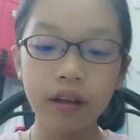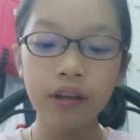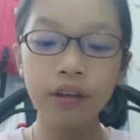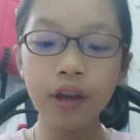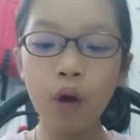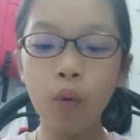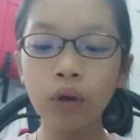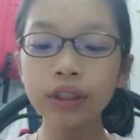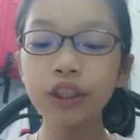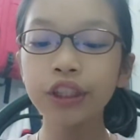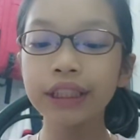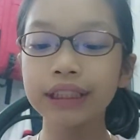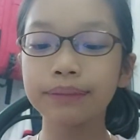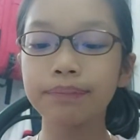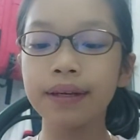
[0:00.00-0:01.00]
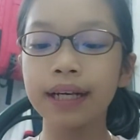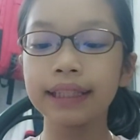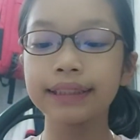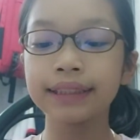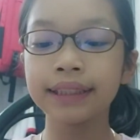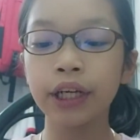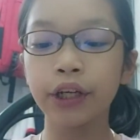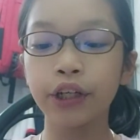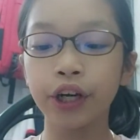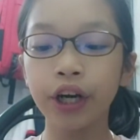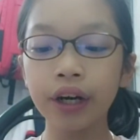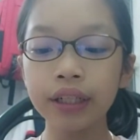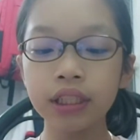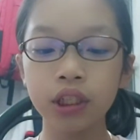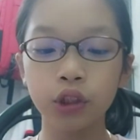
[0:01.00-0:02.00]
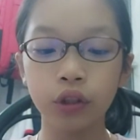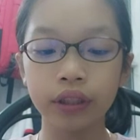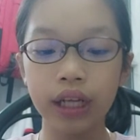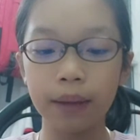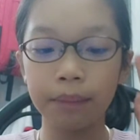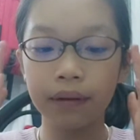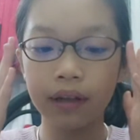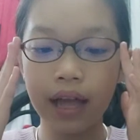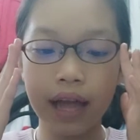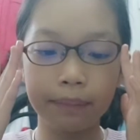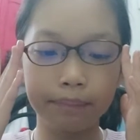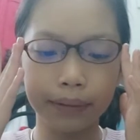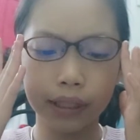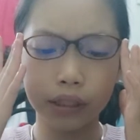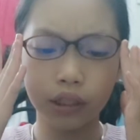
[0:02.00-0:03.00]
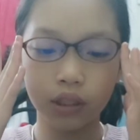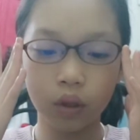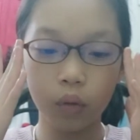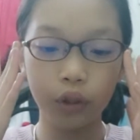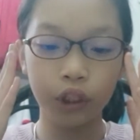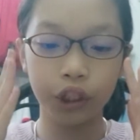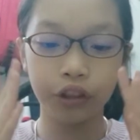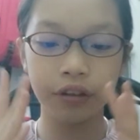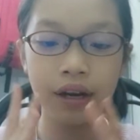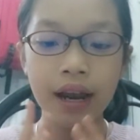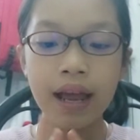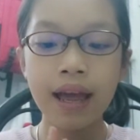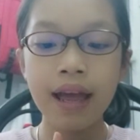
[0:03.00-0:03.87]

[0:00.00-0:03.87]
No wonder he's been in such a hurry to join up and be a soldier.